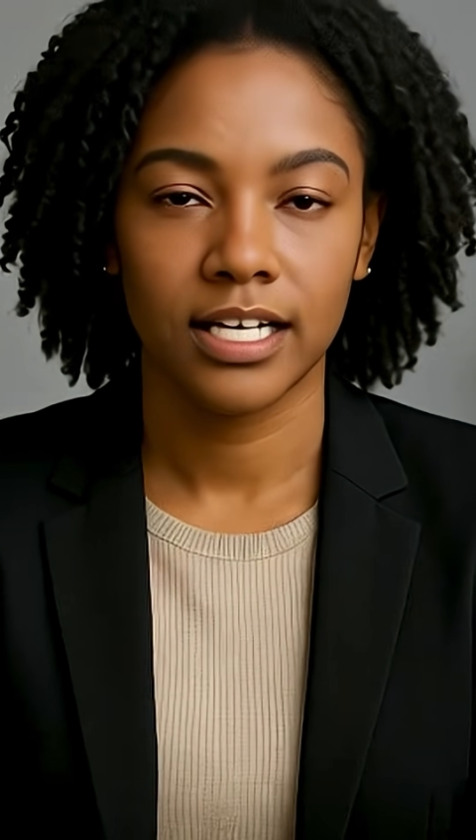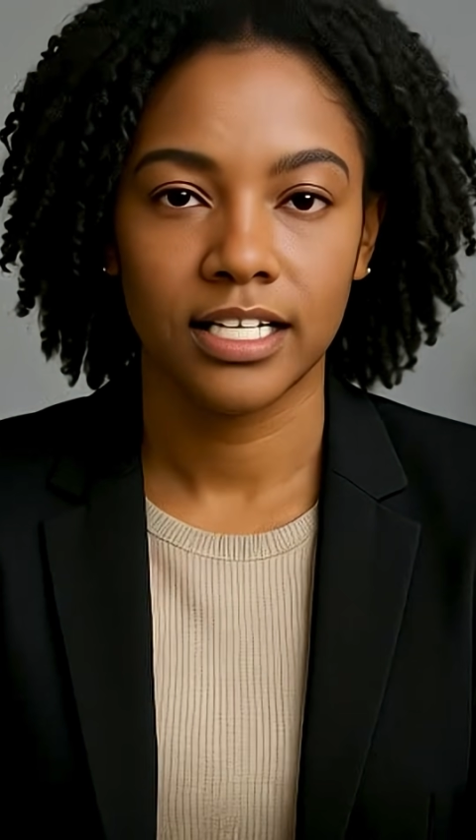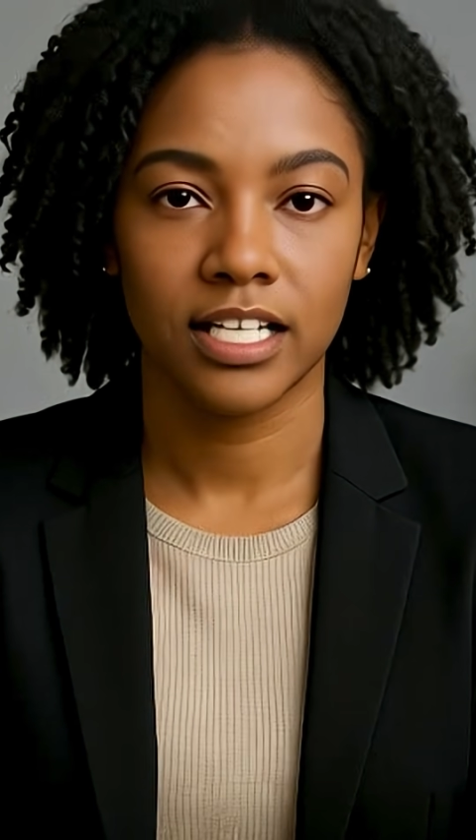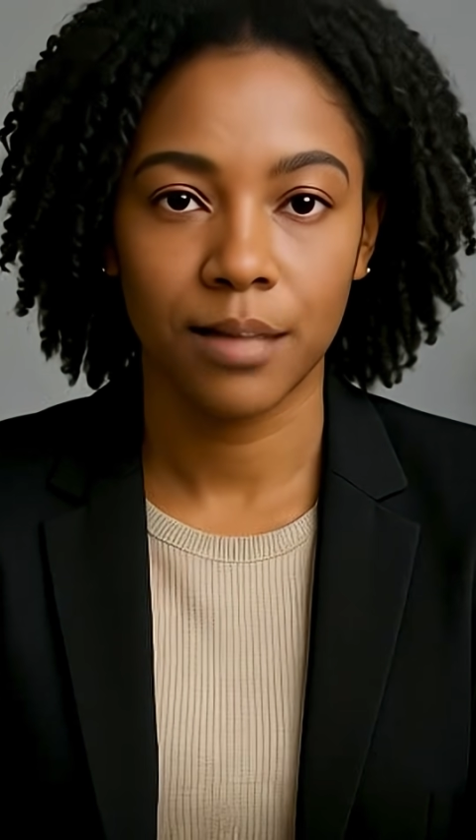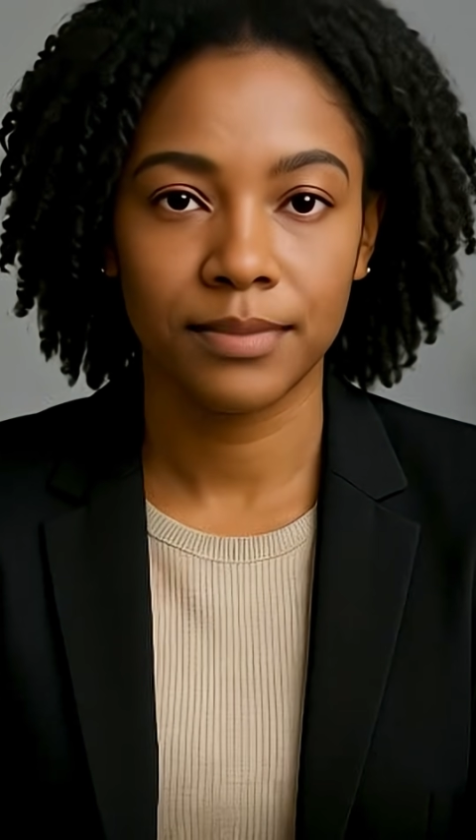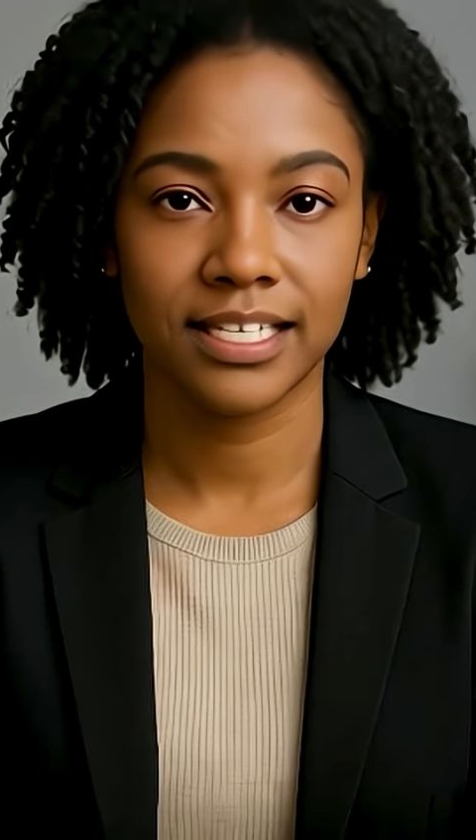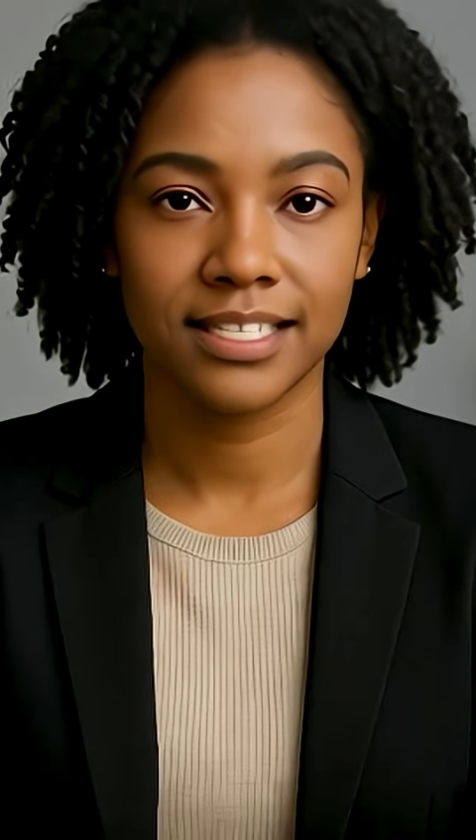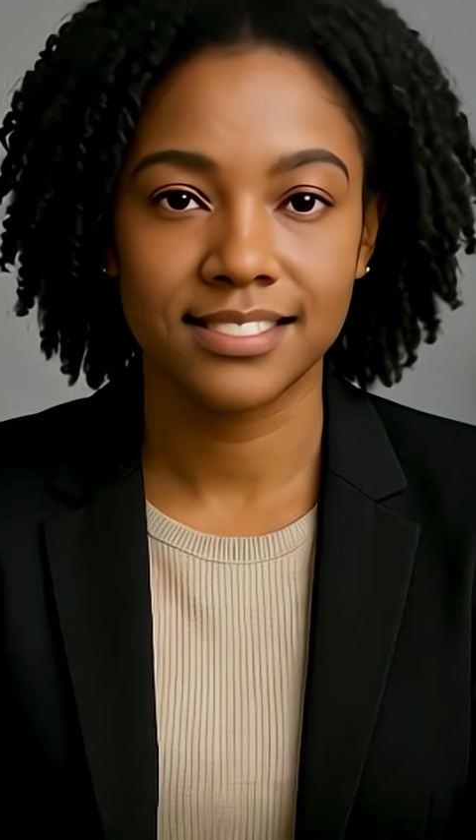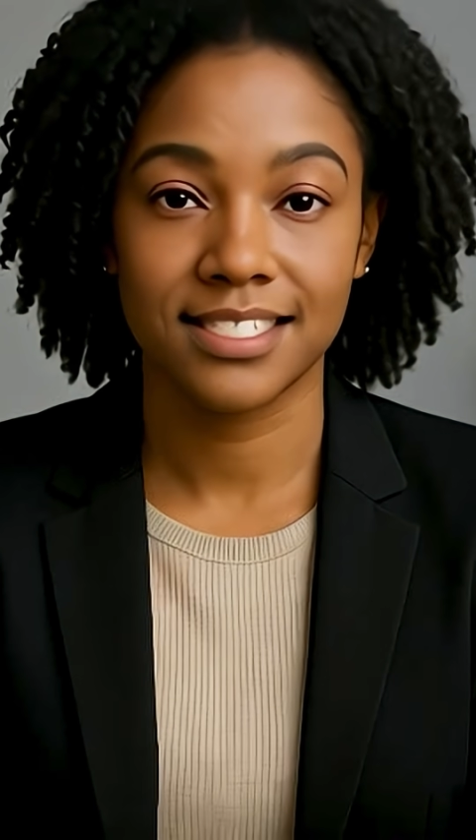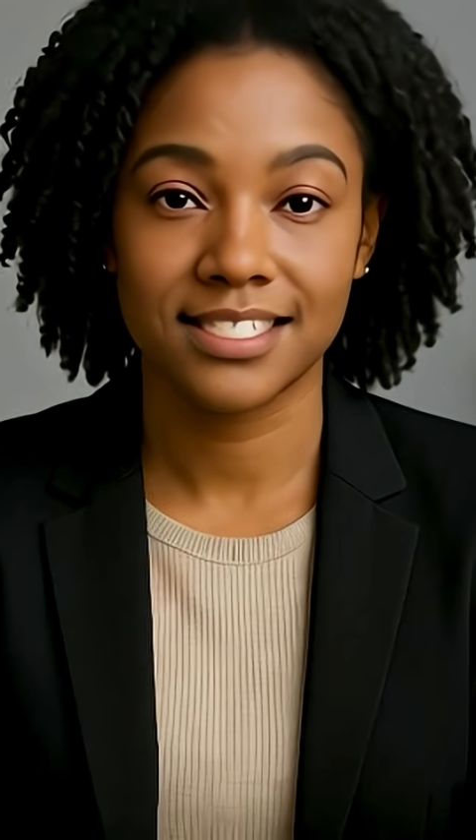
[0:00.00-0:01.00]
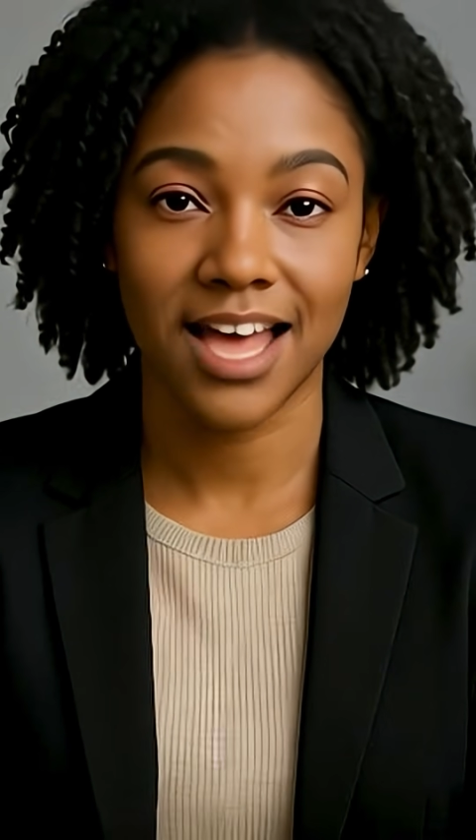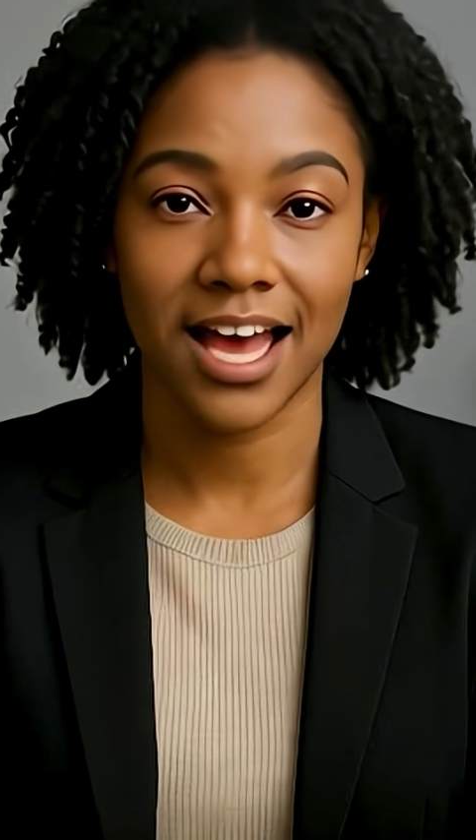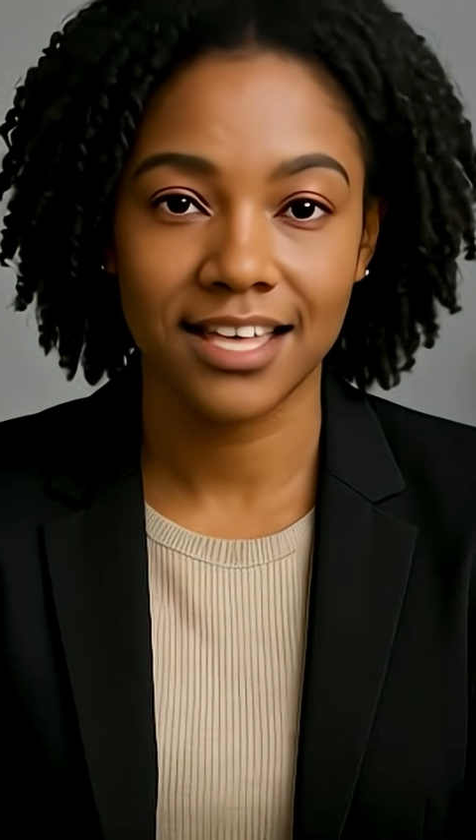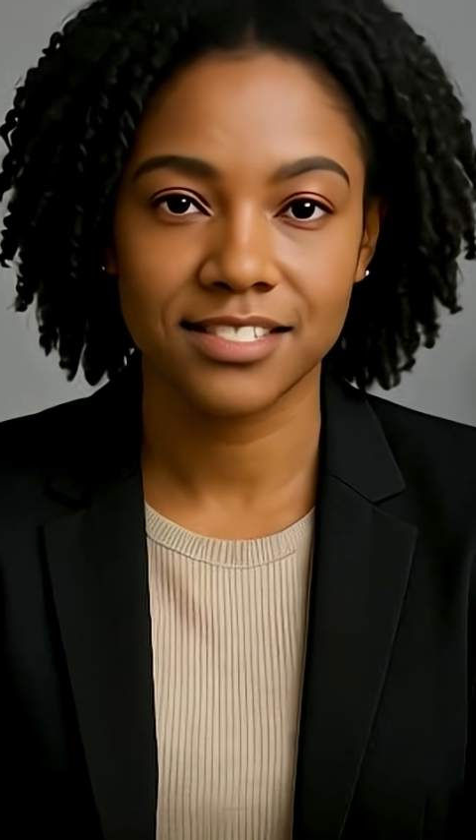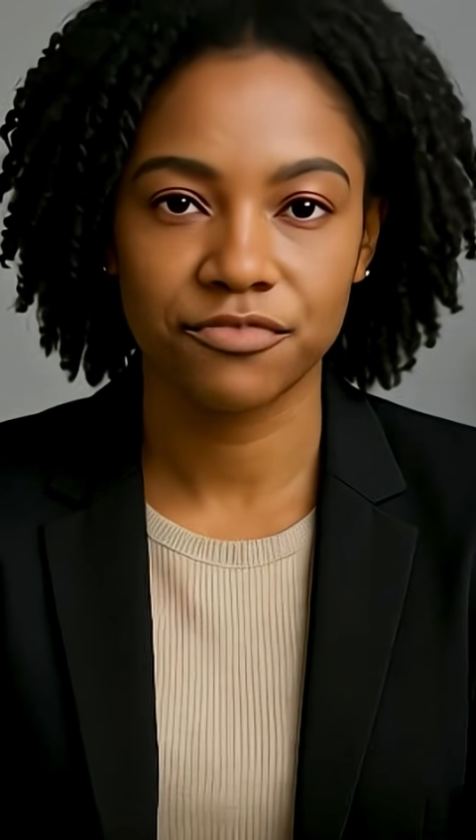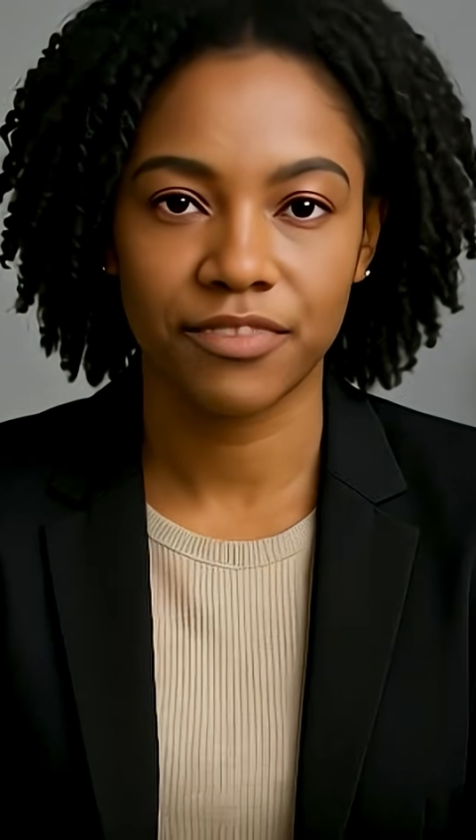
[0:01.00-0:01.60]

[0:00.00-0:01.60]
not because the science